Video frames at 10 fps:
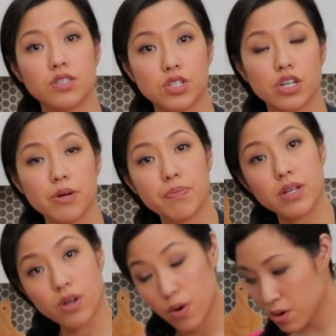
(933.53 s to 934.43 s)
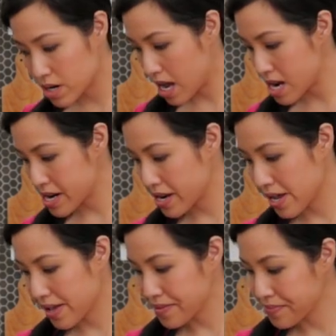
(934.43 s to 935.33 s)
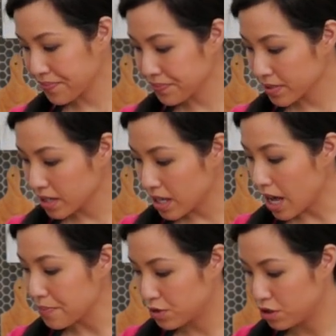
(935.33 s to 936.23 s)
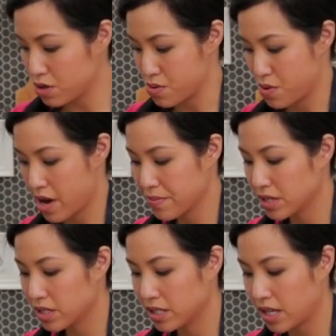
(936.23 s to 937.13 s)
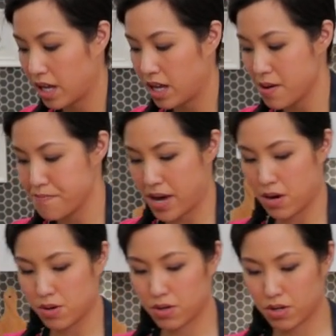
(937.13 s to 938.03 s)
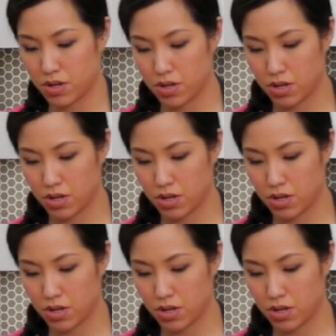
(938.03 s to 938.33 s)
syrup and coconut, up to you. I'm gonna say about